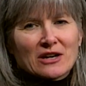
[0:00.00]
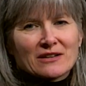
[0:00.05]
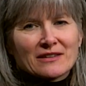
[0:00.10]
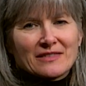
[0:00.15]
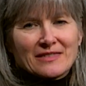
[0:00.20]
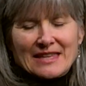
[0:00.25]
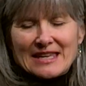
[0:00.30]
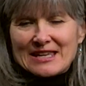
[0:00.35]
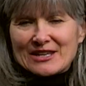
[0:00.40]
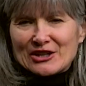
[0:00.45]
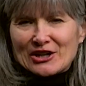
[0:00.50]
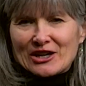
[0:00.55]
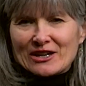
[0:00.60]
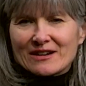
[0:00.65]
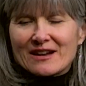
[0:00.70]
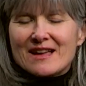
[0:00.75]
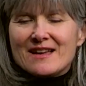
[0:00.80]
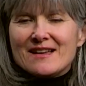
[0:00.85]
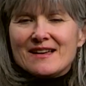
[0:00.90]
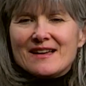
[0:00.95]
Theatre.
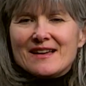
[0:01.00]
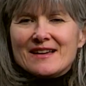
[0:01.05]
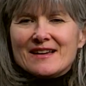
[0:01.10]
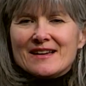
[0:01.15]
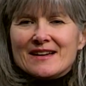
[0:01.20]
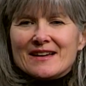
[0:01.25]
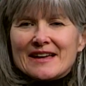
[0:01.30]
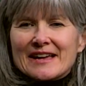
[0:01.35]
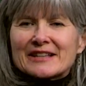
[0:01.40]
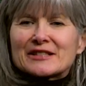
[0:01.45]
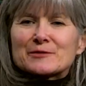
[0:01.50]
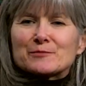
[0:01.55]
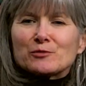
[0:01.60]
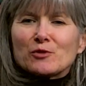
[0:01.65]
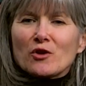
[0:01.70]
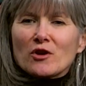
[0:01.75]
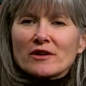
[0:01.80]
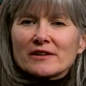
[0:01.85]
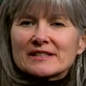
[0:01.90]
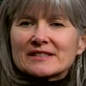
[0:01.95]

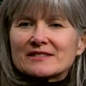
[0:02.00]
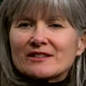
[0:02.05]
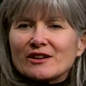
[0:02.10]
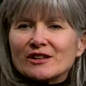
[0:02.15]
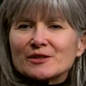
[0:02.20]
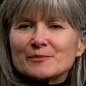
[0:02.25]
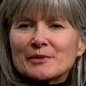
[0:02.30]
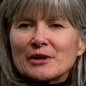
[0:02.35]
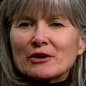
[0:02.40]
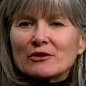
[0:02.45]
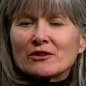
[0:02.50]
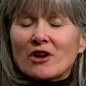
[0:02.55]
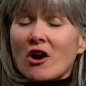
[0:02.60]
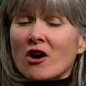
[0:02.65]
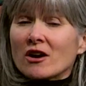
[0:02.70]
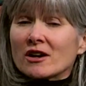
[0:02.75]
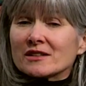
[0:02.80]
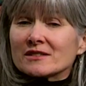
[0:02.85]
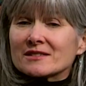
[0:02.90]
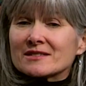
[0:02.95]
Explore is all about
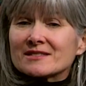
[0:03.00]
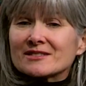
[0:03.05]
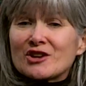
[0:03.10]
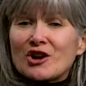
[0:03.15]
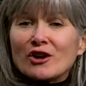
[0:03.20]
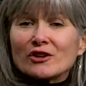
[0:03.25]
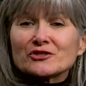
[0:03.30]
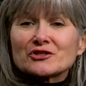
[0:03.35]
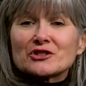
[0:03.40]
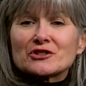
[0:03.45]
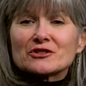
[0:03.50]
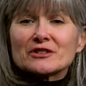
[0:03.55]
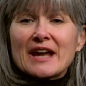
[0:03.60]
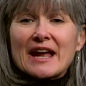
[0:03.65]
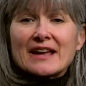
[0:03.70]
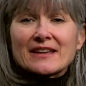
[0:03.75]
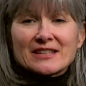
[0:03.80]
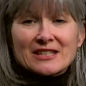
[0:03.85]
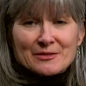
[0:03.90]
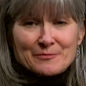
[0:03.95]
arts, culture,
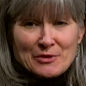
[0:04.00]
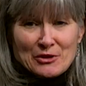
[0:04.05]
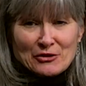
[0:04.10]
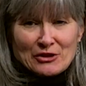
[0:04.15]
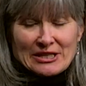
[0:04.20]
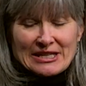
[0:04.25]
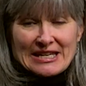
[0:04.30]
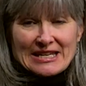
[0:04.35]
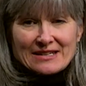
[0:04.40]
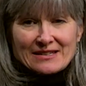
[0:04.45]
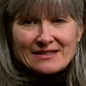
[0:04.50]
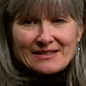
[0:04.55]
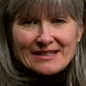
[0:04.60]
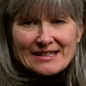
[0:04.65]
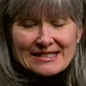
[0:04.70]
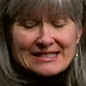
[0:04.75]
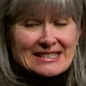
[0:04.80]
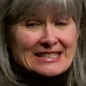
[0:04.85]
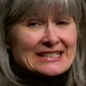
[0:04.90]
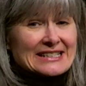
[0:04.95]
and community.
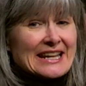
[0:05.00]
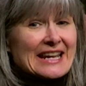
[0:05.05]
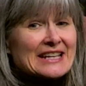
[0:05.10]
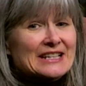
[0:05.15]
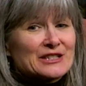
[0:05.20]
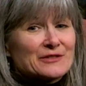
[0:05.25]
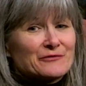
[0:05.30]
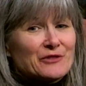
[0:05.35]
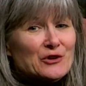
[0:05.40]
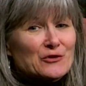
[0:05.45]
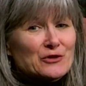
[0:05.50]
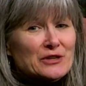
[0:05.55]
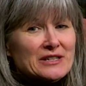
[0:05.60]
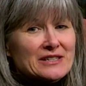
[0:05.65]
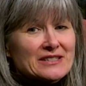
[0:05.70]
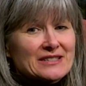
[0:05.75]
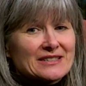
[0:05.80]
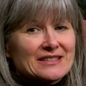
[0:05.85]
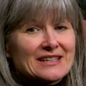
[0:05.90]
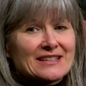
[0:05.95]
And today's
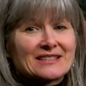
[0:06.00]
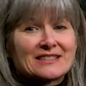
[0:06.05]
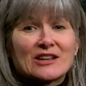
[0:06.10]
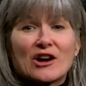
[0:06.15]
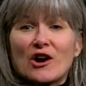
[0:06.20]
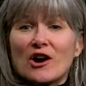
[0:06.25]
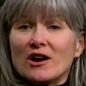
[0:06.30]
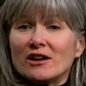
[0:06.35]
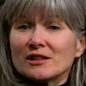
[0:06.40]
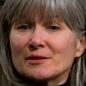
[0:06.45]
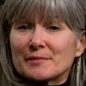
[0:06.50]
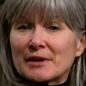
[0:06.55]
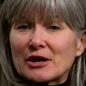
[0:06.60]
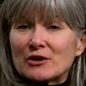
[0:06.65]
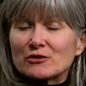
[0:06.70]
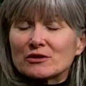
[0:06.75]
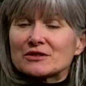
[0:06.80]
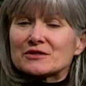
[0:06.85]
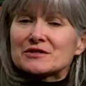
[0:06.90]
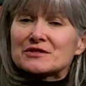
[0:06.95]
focus is all
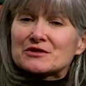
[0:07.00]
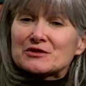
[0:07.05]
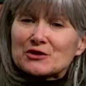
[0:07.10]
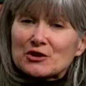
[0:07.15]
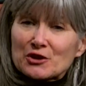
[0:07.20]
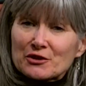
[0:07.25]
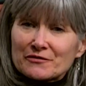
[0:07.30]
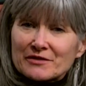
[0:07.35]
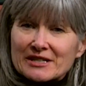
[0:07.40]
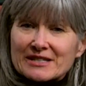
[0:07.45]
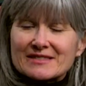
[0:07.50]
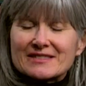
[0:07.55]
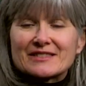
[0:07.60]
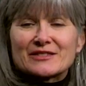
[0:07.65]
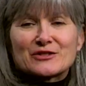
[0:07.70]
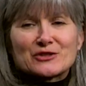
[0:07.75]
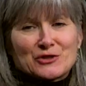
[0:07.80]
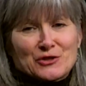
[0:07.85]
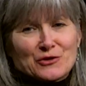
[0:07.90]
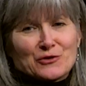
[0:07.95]
about service
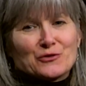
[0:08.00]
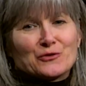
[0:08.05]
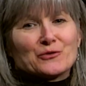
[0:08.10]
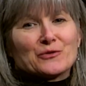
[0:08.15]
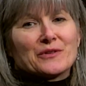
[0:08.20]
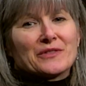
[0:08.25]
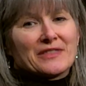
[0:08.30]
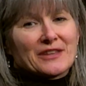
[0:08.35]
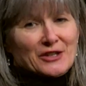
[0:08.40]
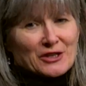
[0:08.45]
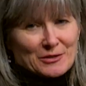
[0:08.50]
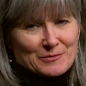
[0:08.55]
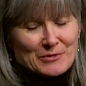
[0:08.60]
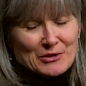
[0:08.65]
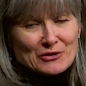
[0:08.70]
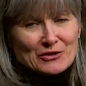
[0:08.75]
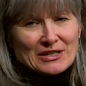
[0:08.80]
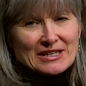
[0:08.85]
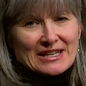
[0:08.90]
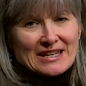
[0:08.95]
to the
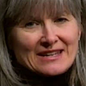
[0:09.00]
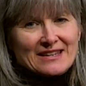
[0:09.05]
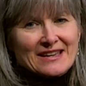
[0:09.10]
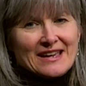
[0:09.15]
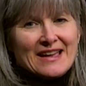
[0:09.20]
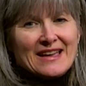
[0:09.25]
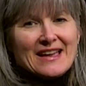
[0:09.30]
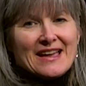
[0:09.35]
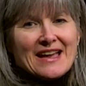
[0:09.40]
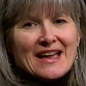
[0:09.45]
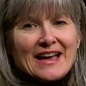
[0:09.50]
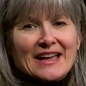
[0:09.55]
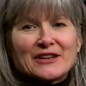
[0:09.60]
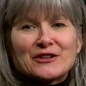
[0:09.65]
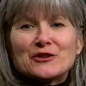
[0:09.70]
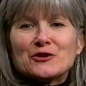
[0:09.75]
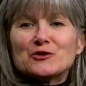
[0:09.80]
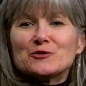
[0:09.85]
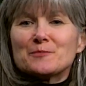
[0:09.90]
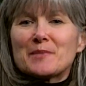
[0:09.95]
community. And
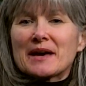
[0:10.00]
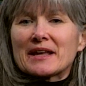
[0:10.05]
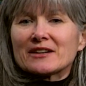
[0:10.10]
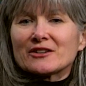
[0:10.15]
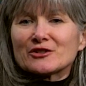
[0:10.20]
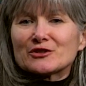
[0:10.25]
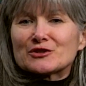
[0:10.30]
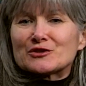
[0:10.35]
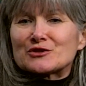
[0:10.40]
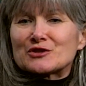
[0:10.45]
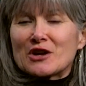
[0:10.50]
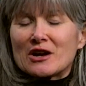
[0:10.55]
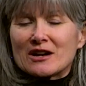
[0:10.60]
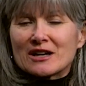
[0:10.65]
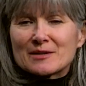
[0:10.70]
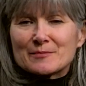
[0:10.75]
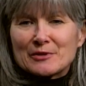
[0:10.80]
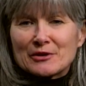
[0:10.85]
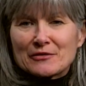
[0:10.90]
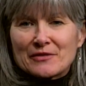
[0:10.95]
who better to talk
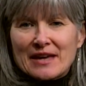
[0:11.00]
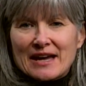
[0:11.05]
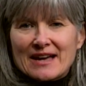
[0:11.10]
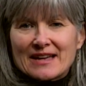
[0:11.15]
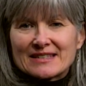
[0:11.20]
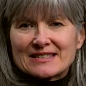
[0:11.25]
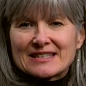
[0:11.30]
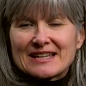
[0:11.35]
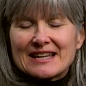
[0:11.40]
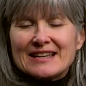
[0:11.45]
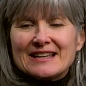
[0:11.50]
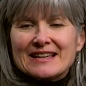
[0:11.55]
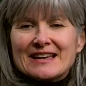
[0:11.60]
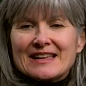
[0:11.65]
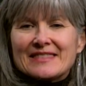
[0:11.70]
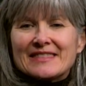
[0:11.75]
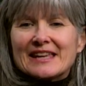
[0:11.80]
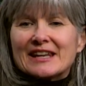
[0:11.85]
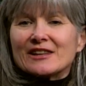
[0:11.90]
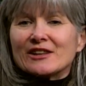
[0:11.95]
about that
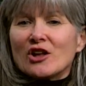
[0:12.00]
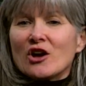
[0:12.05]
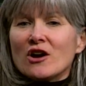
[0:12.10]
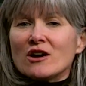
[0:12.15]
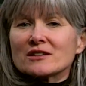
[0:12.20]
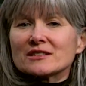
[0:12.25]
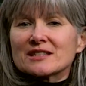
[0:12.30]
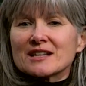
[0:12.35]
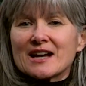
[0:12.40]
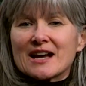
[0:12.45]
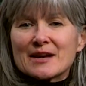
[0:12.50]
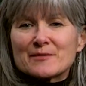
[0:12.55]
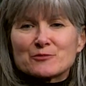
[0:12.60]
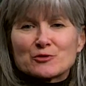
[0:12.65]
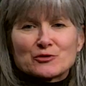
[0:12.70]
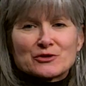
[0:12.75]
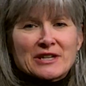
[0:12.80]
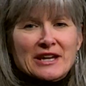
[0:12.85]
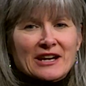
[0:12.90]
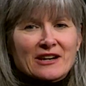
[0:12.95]
than longtime
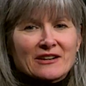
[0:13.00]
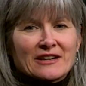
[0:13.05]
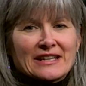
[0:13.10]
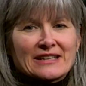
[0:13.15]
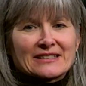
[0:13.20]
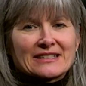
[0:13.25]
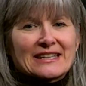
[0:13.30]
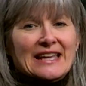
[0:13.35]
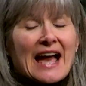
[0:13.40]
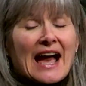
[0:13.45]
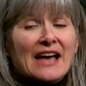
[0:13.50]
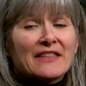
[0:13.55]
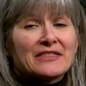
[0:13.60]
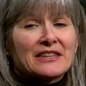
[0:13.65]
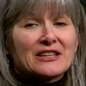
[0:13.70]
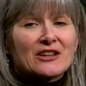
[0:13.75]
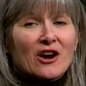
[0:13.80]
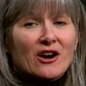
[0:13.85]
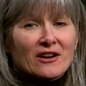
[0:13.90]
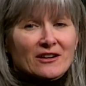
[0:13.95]
Rotarian Cathy
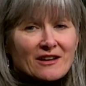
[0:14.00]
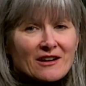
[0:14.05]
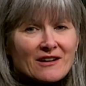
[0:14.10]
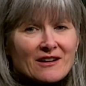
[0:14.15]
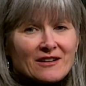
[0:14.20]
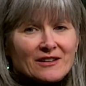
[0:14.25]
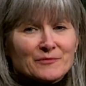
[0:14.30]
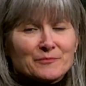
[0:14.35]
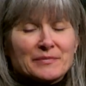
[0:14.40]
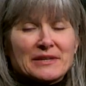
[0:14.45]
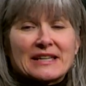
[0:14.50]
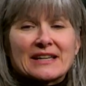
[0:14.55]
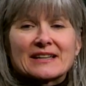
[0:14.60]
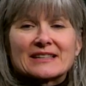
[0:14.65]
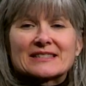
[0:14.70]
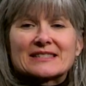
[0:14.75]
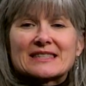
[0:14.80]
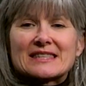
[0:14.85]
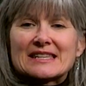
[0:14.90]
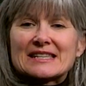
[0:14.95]
Kaardal,
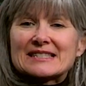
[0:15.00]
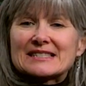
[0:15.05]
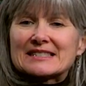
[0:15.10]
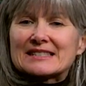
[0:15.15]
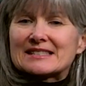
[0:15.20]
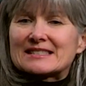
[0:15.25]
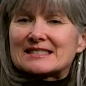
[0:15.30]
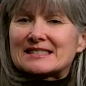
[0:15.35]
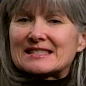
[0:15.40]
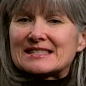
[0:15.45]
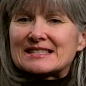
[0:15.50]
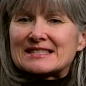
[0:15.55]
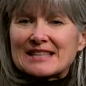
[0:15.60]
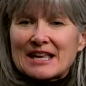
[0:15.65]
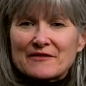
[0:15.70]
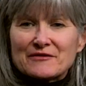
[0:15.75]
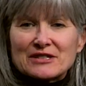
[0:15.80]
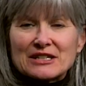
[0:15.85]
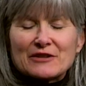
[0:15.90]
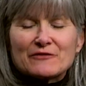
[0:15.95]
because this is the
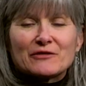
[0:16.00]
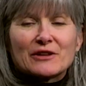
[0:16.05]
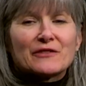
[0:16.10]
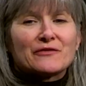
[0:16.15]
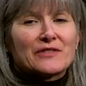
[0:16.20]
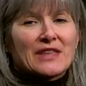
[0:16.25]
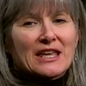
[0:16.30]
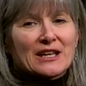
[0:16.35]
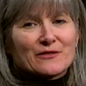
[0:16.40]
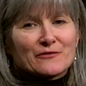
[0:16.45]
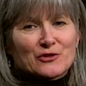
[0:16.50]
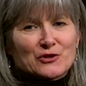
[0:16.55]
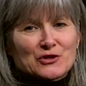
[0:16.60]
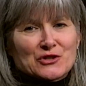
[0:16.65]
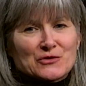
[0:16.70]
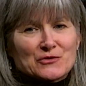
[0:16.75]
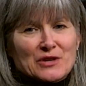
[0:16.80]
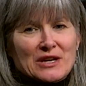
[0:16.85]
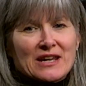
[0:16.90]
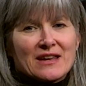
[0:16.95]
75th
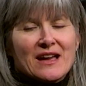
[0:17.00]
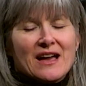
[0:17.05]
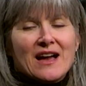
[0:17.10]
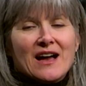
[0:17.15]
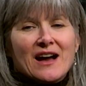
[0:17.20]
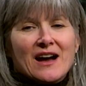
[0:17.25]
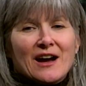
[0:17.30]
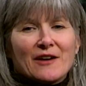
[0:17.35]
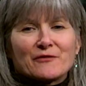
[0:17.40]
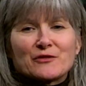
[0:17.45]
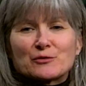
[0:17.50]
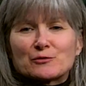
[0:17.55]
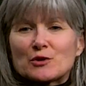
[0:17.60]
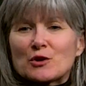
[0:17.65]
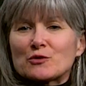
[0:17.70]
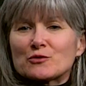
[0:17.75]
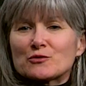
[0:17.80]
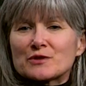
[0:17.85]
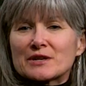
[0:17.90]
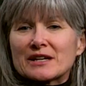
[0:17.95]
anniversary of the
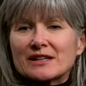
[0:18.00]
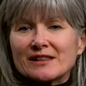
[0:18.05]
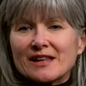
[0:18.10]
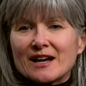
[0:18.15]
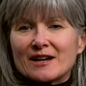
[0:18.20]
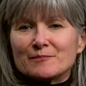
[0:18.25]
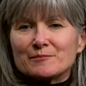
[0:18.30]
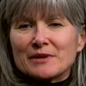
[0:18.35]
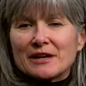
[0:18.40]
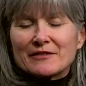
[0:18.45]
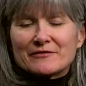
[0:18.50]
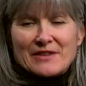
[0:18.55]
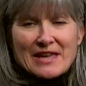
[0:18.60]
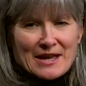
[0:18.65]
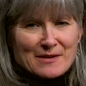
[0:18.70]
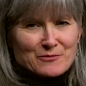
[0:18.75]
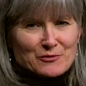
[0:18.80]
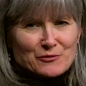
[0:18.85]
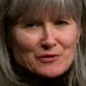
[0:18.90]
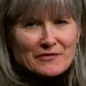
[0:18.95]
Rotary Club of
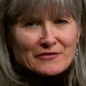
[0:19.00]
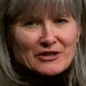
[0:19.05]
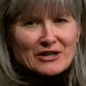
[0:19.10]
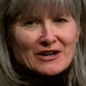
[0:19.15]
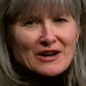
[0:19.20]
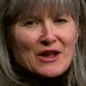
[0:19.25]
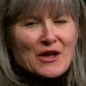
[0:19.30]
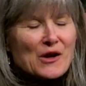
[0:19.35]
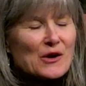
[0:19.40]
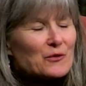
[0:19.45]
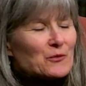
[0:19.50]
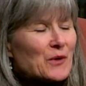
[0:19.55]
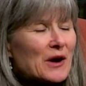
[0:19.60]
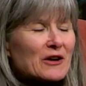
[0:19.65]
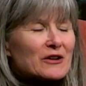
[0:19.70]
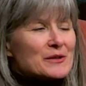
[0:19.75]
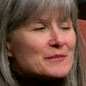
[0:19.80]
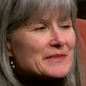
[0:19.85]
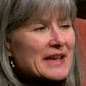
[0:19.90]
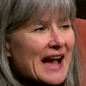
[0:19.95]
Campbell River.
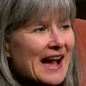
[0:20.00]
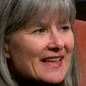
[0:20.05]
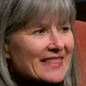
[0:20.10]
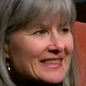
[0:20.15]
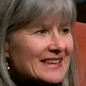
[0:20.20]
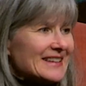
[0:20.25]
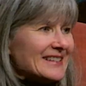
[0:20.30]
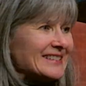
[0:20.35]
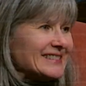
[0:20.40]
Welcome, Cathy.